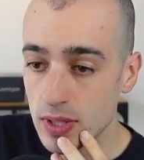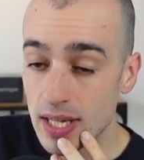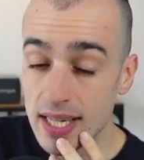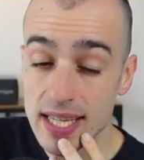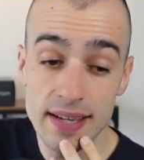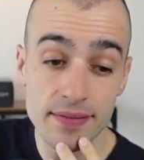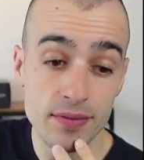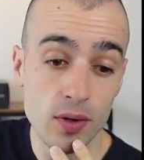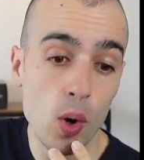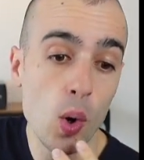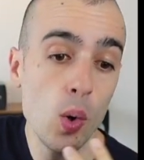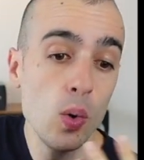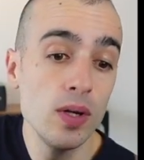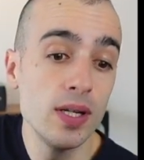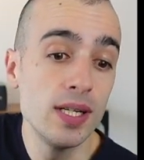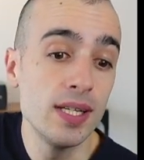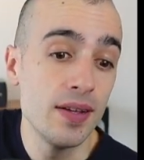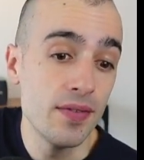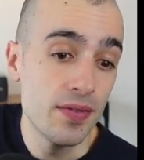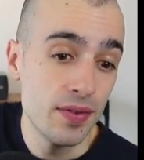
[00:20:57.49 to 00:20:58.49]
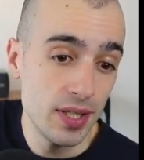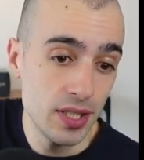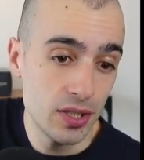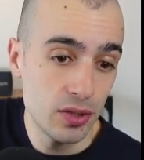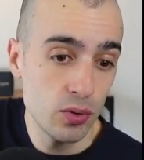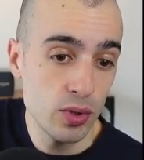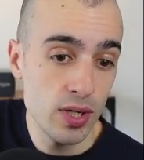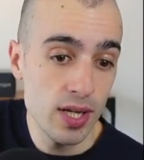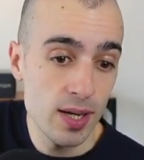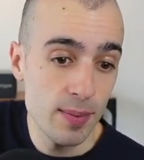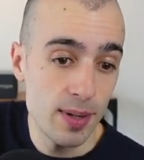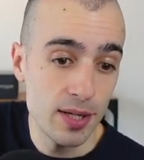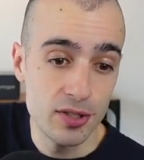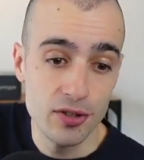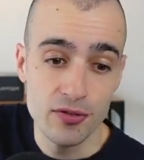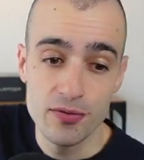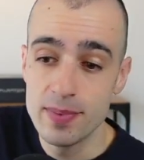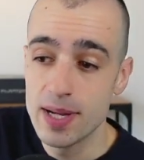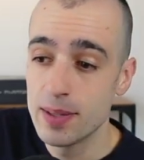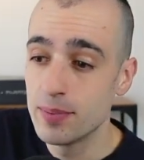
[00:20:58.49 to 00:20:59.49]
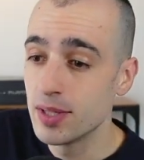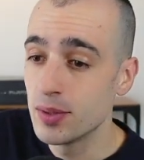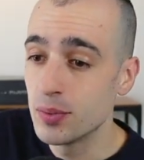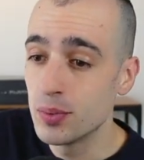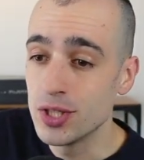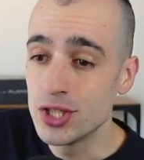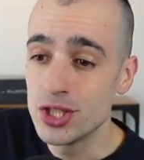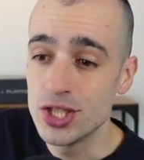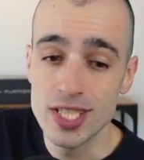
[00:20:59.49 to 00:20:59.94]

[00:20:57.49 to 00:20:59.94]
I have only 32 GB of memory, which